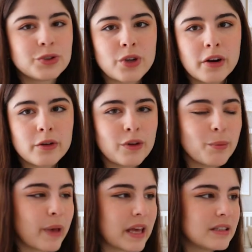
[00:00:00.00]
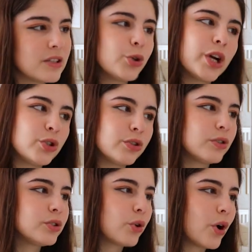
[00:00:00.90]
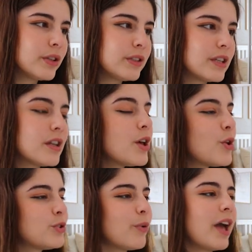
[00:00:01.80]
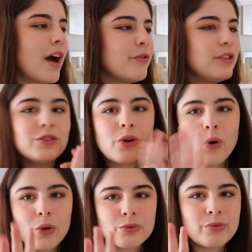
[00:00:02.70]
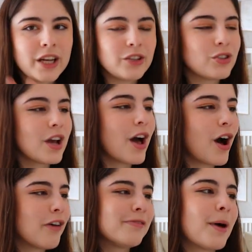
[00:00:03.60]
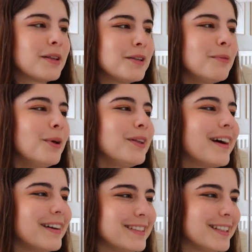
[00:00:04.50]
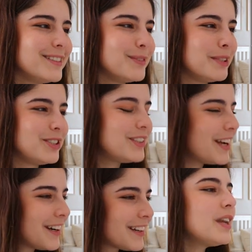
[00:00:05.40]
photography-based educational content, so we have this whole range of possible content to be shared.